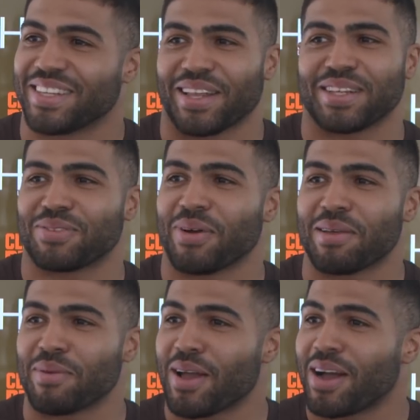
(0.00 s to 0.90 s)
that's
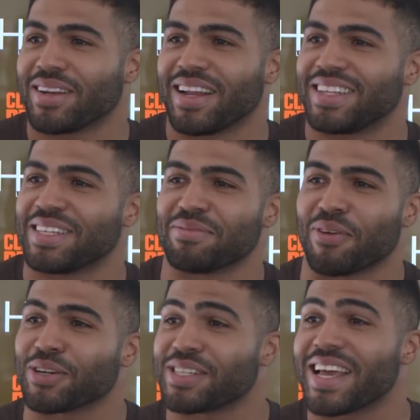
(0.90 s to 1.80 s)
way beyond. That's it.
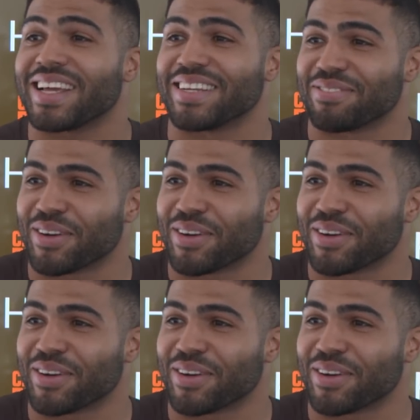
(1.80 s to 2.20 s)
First day.